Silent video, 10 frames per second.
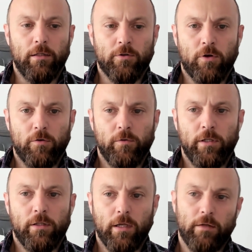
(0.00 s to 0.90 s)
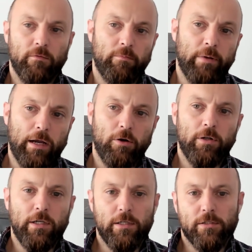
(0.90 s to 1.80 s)
they're not really taking,
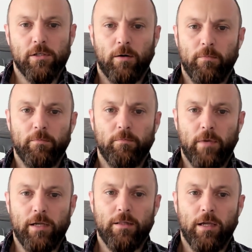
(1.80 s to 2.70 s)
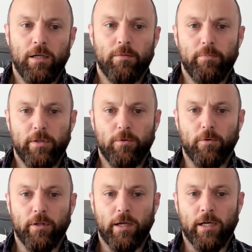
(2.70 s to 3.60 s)
barely, some may take
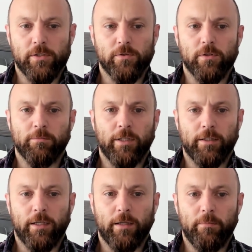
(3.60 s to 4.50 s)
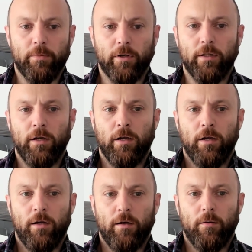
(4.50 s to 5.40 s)
Bitcoin Cash or something like that, but
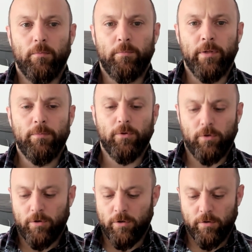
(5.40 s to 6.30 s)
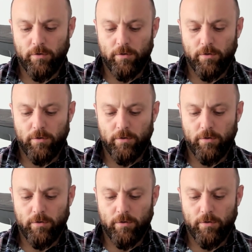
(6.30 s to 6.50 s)
people are